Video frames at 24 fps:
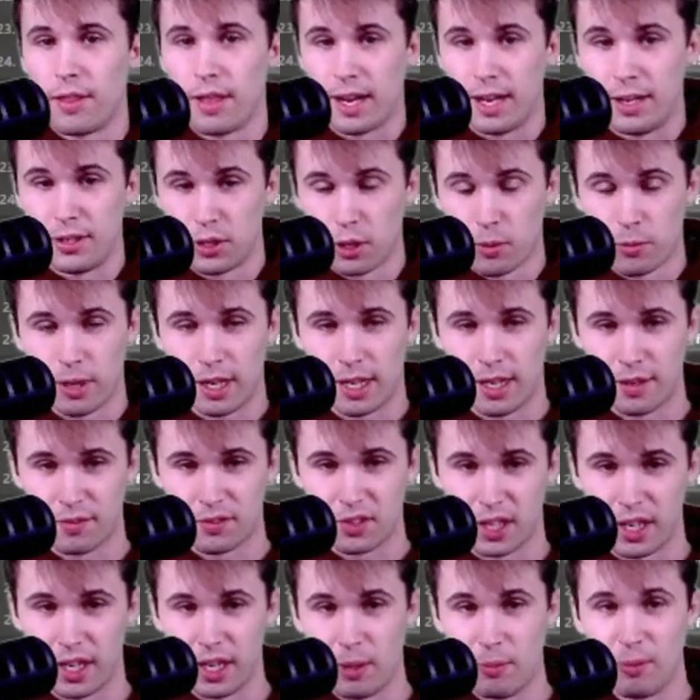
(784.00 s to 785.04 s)
I don't run out of
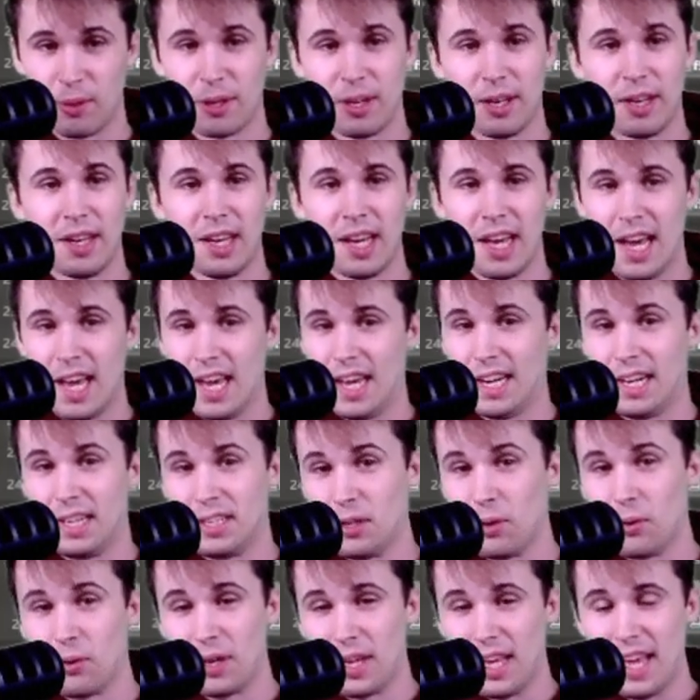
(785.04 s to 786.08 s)
time and I
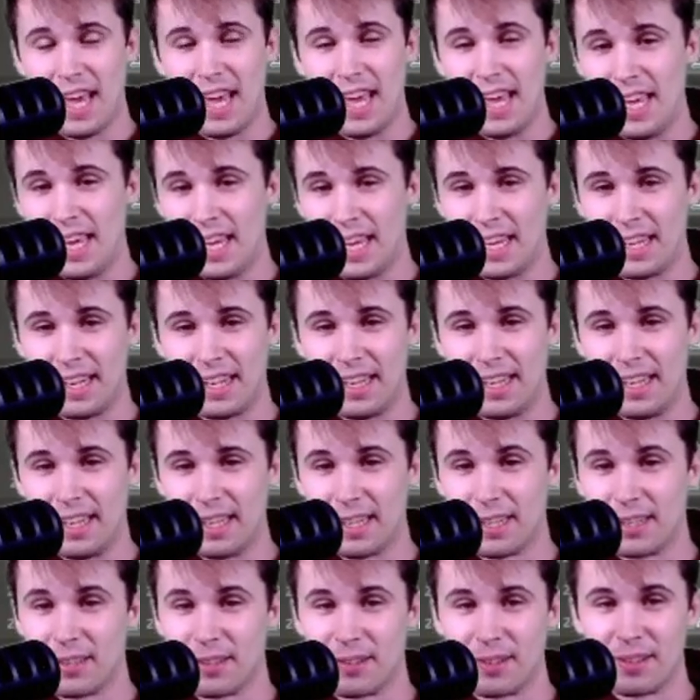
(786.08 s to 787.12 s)
don't hang any
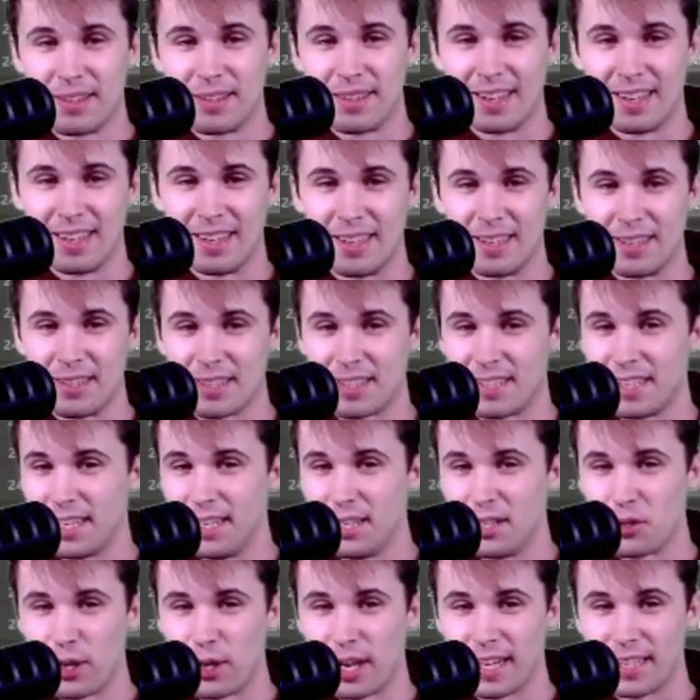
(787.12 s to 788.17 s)
sneaky
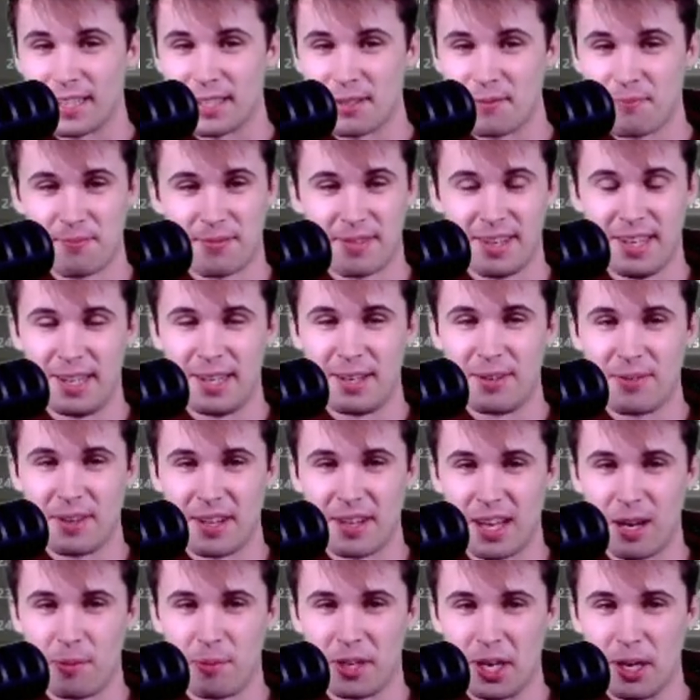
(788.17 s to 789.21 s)
tricks, you know? Got
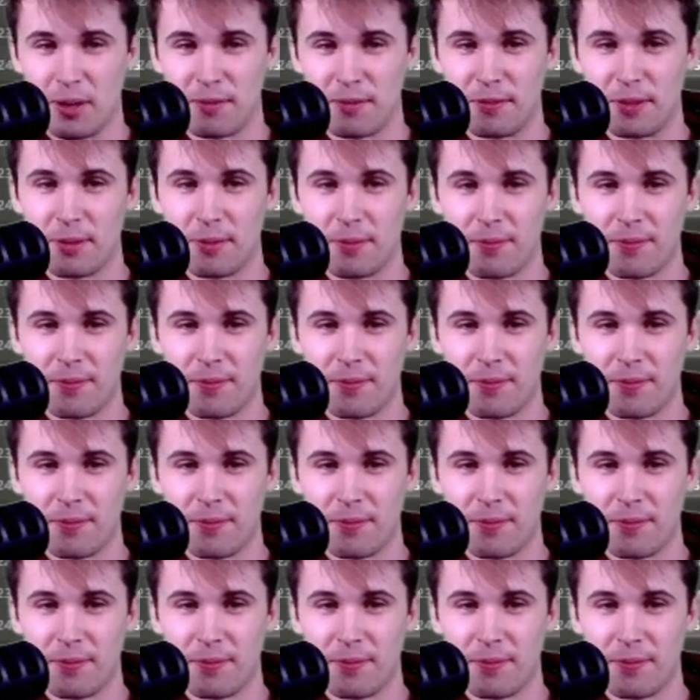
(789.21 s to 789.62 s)
to be careful.